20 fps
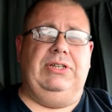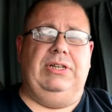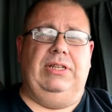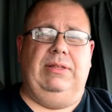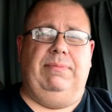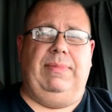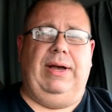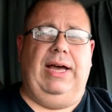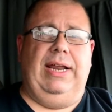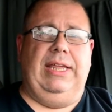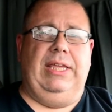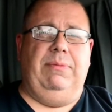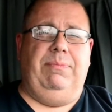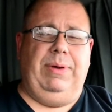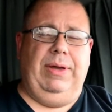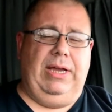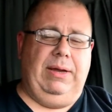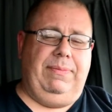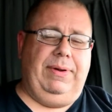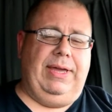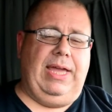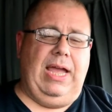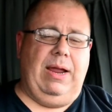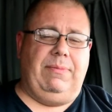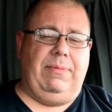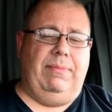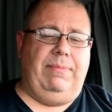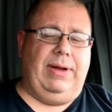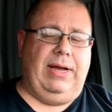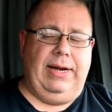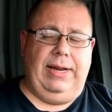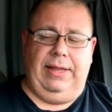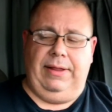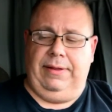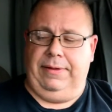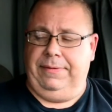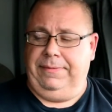of the body. You pick up a camera body,